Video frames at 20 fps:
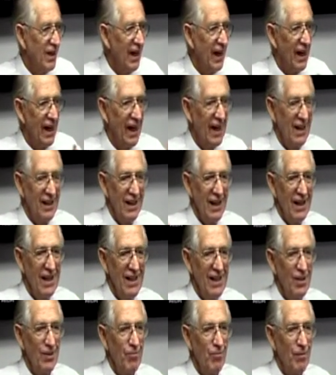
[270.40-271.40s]

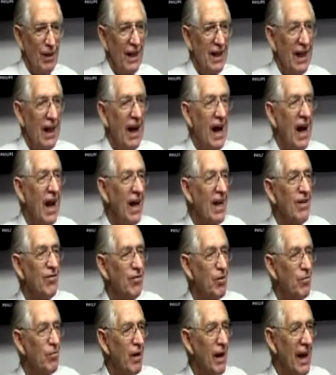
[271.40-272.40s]
But
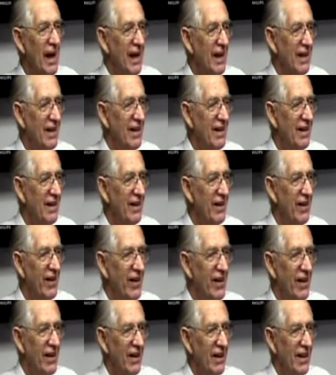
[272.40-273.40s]
unleavened bread,
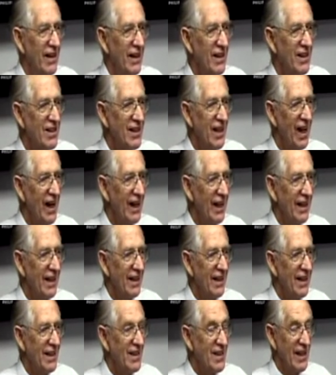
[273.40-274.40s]
it's like,
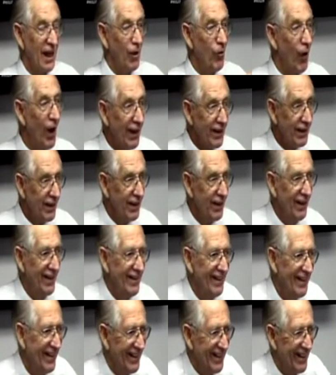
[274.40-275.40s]
say what?
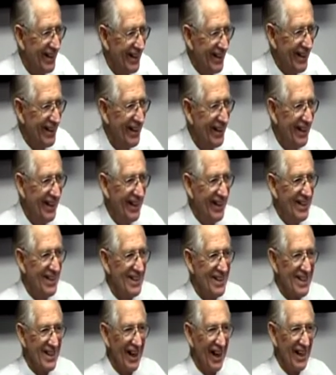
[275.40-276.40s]

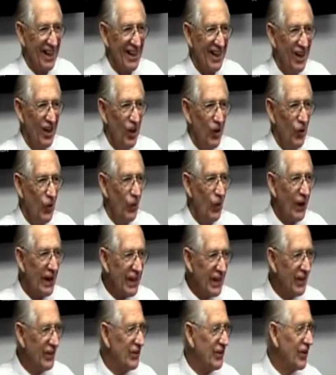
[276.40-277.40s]
It's like, what
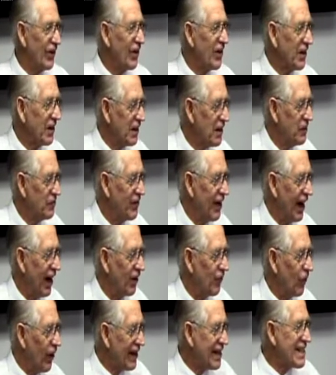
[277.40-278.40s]
are you talking
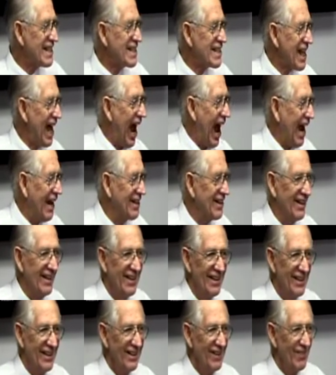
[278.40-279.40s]
about? What is that?
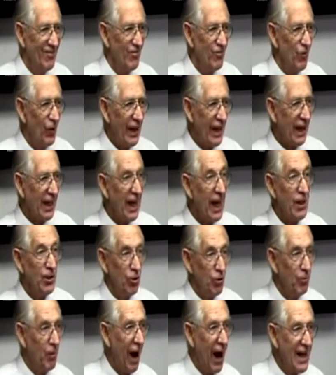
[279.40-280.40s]
Where can
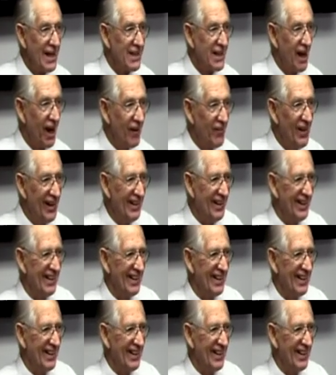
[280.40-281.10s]
you buy some?